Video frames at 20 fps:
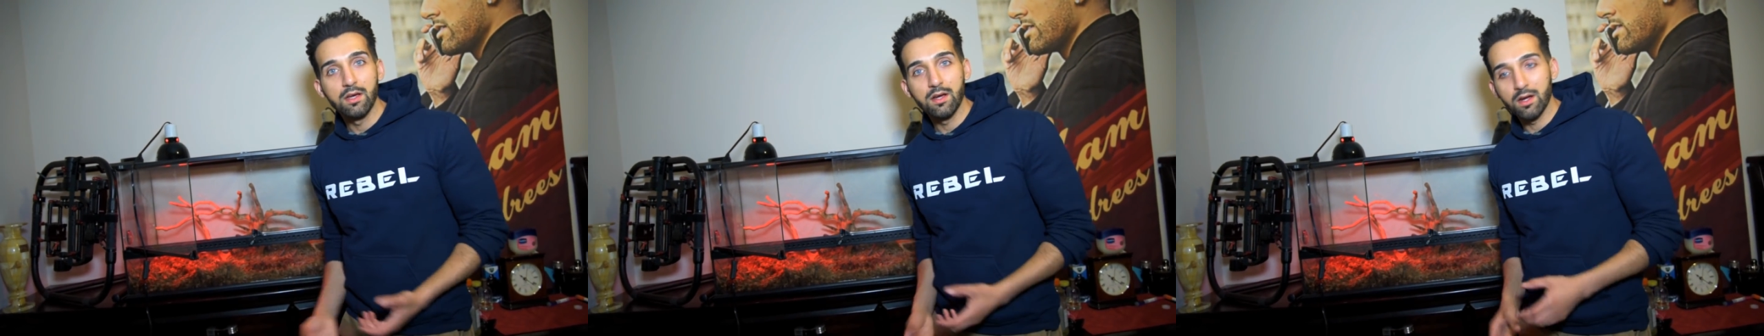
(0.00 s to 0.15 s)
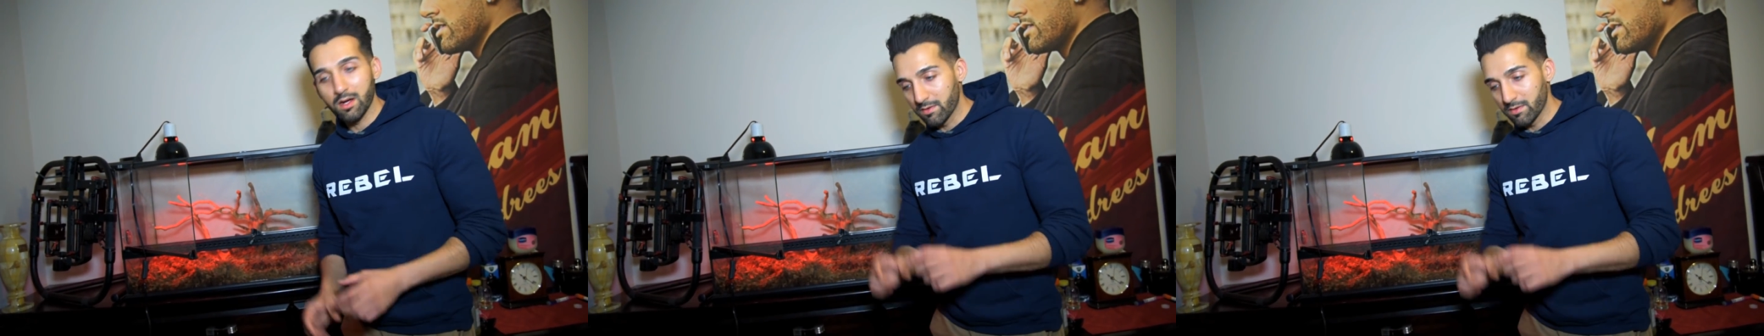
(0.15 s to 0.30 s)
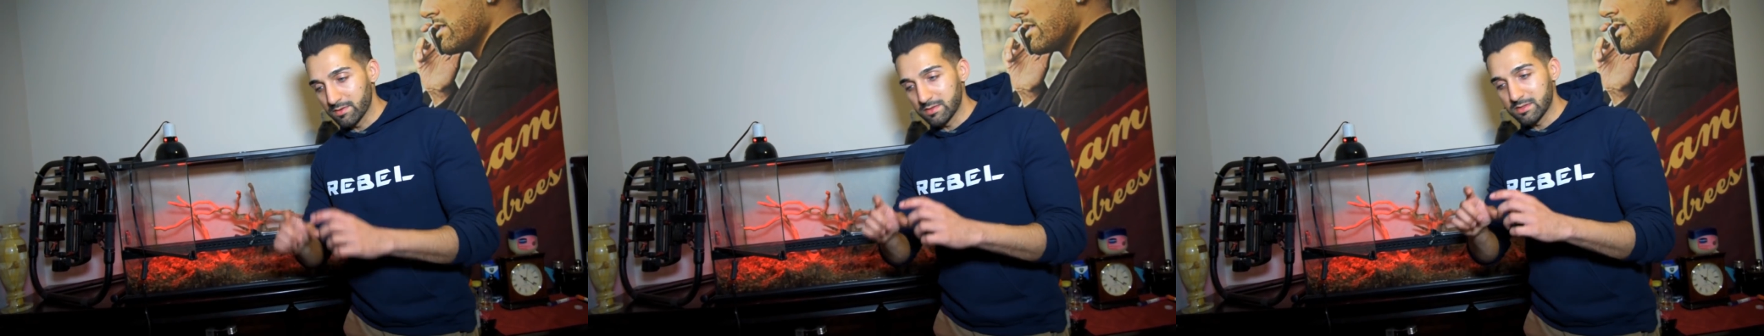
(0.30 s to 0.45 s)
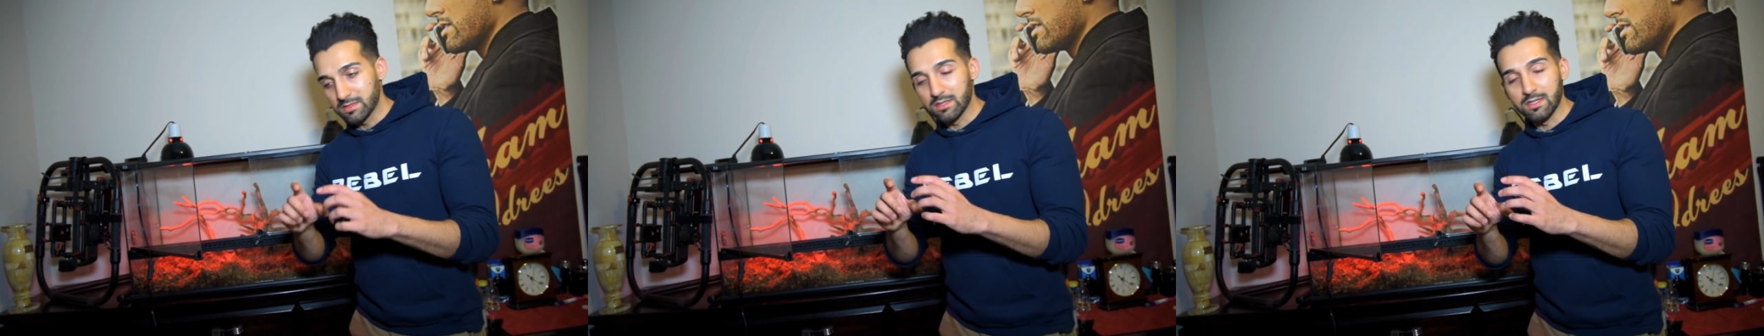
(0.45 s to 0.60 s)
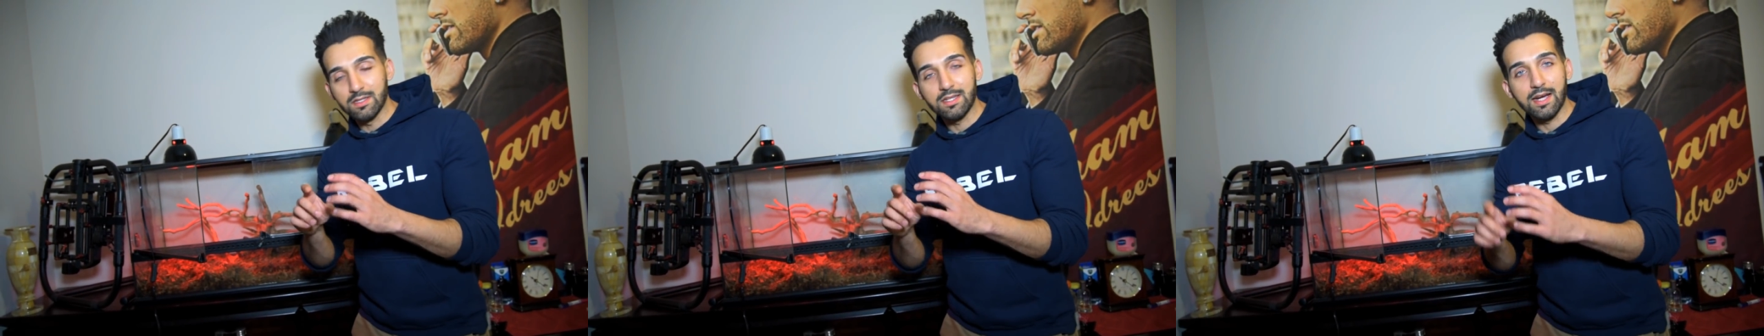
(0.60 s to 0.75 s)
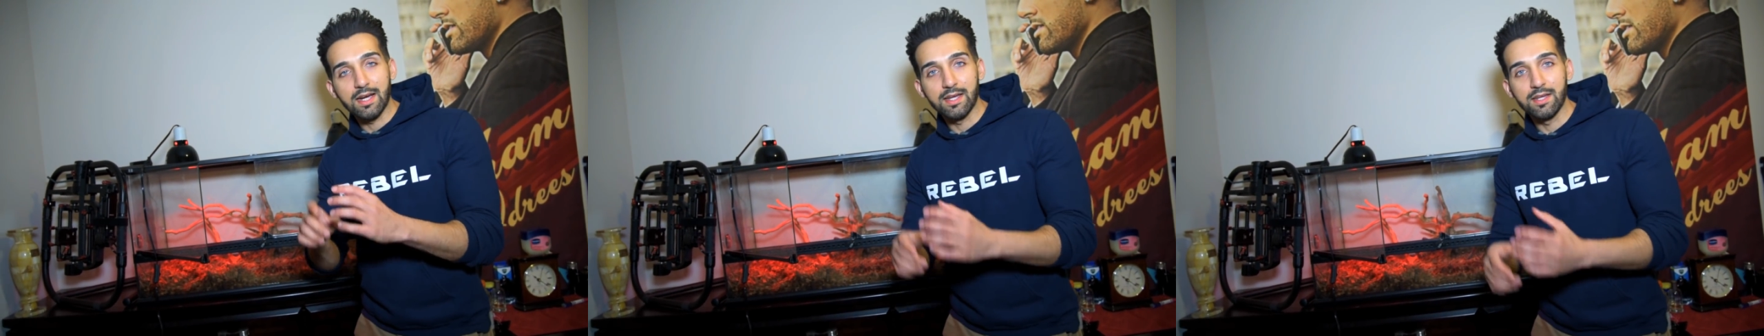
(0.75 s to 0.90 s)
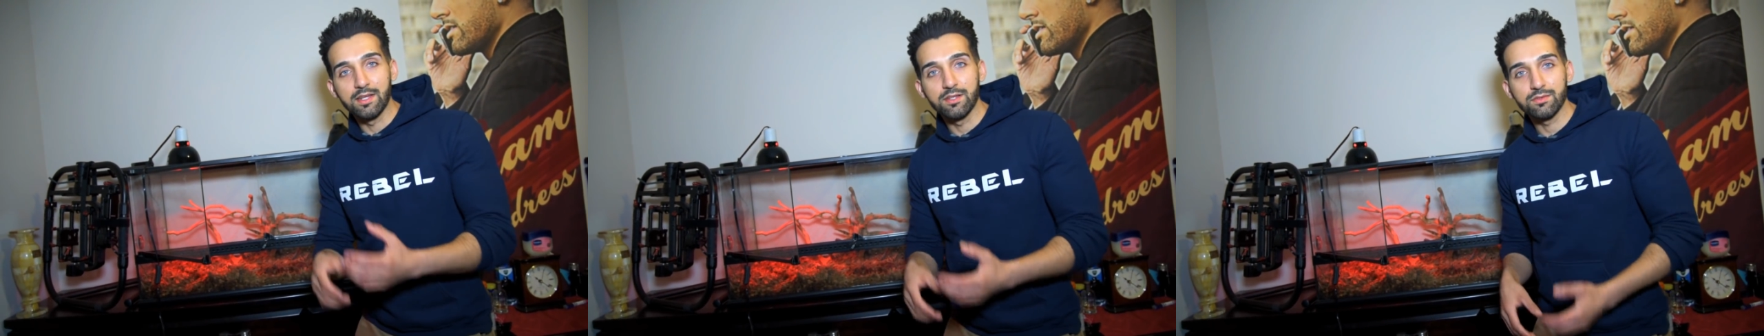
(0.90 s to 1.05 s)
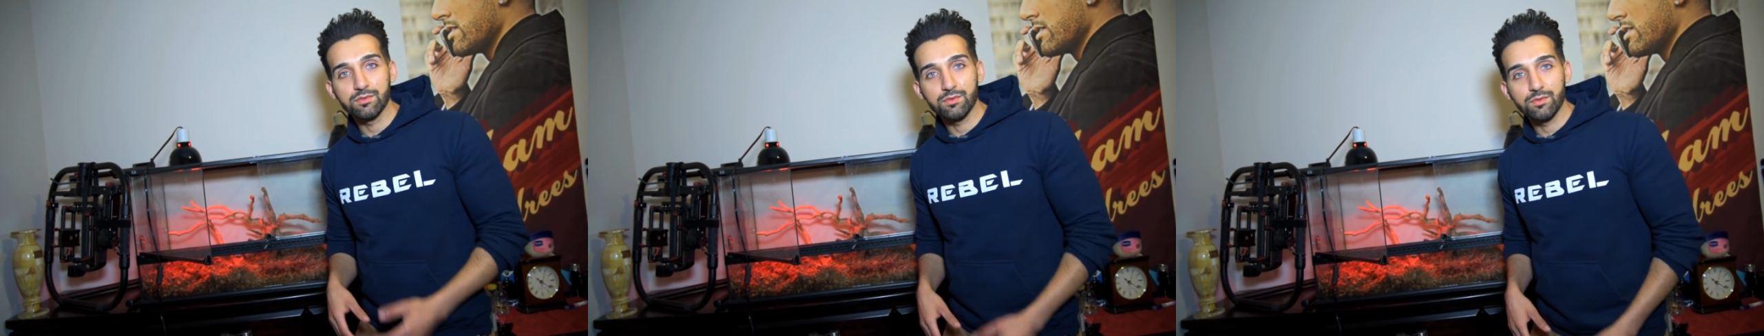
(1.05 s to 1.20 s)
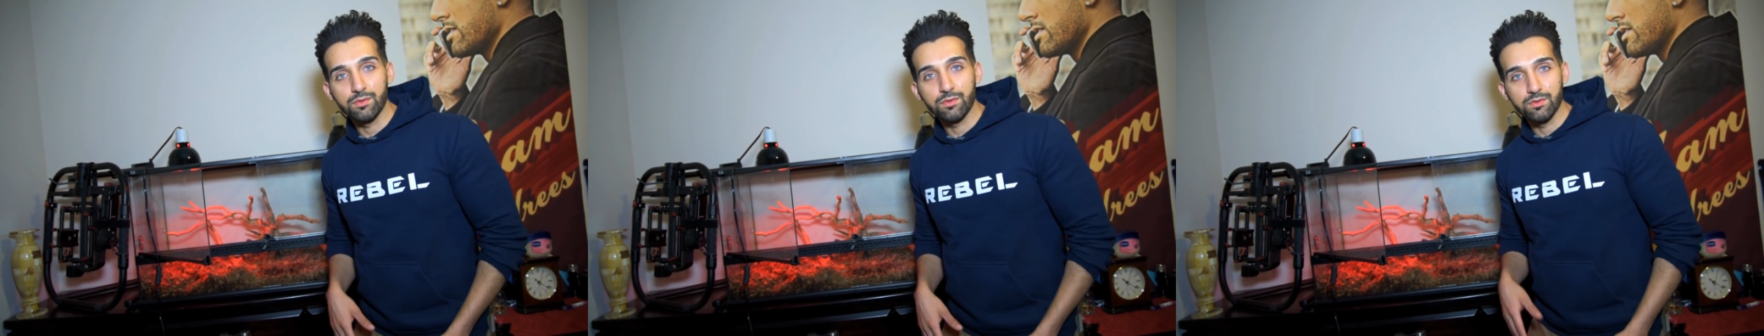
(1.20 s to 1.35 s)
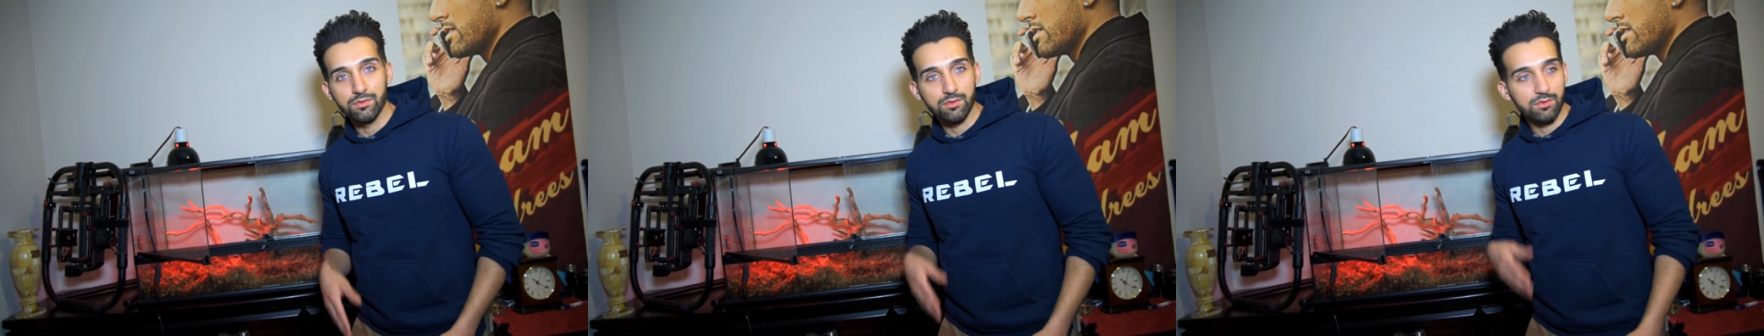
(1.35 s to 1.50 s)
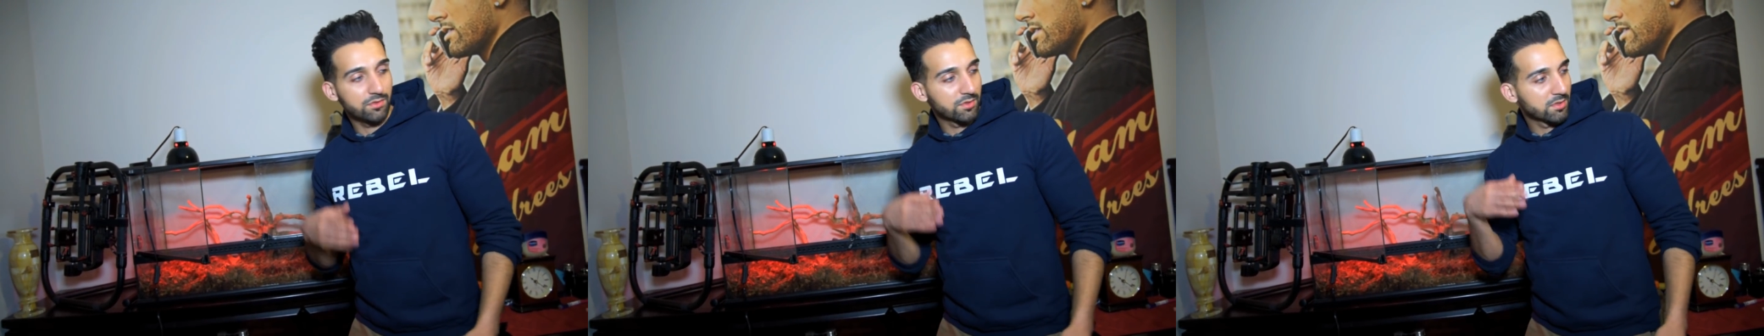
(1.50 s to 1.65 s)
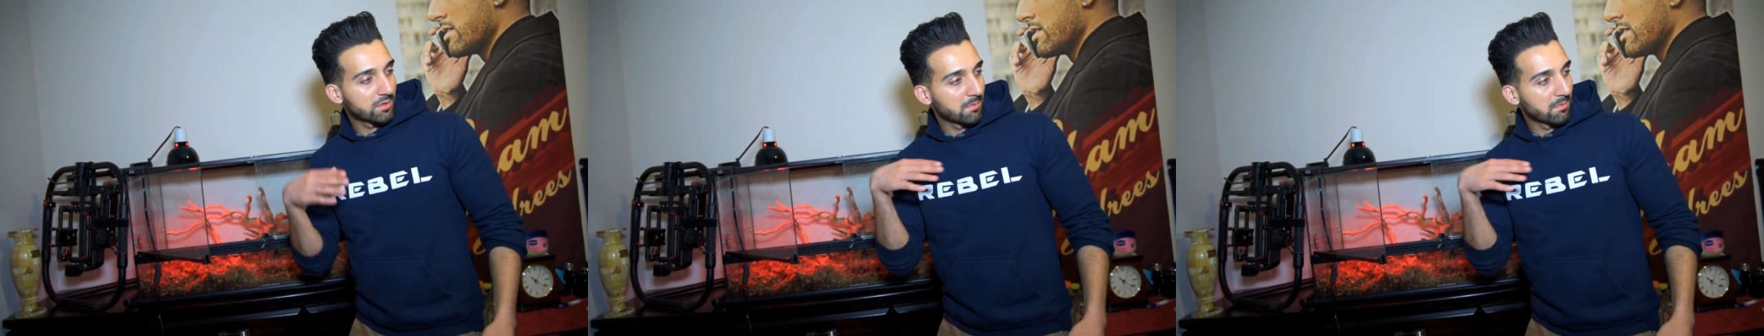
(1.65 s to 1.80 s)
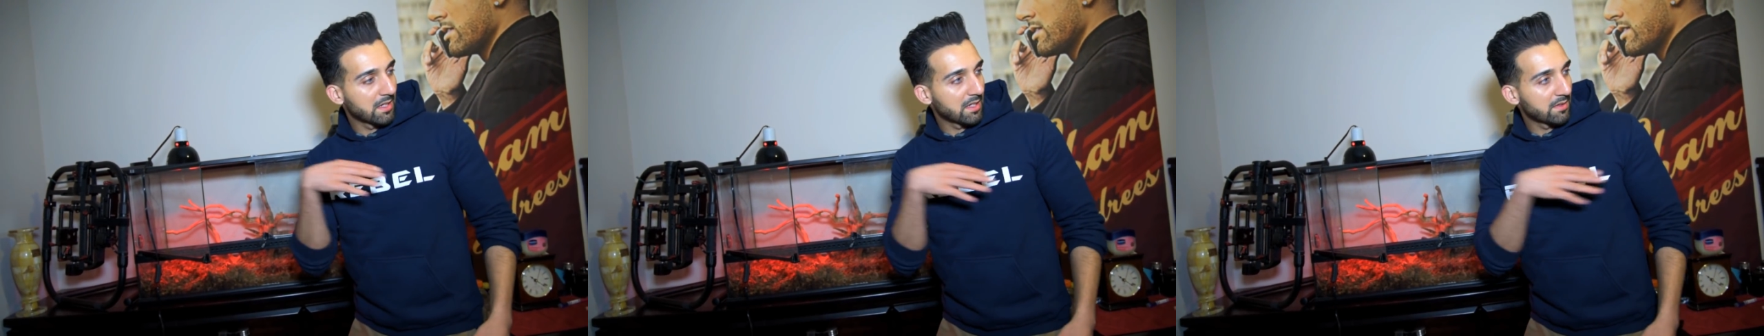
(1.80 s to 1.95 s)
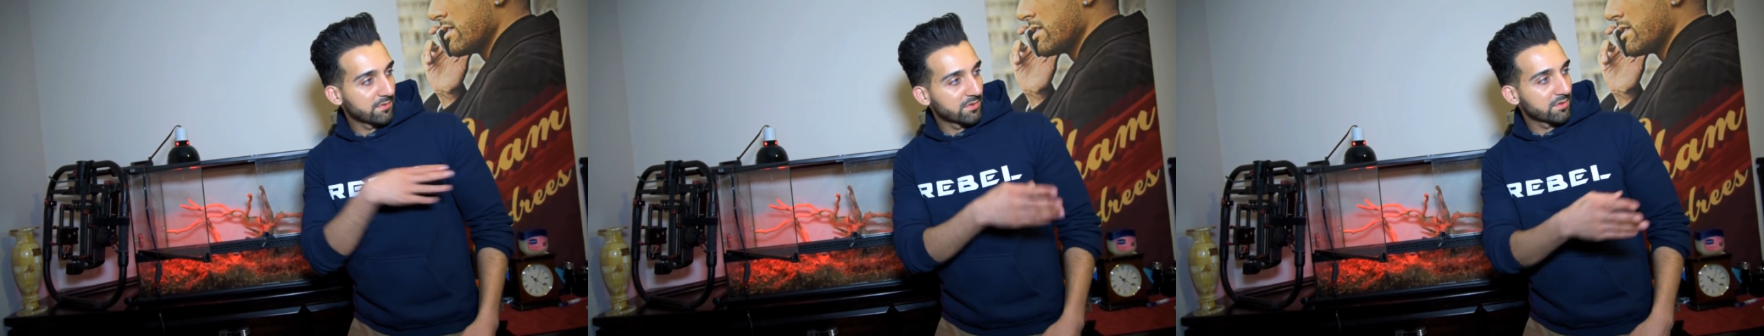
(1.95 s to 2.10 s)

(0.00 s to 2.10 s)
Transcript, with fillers: obviously the tiniest hole so she might have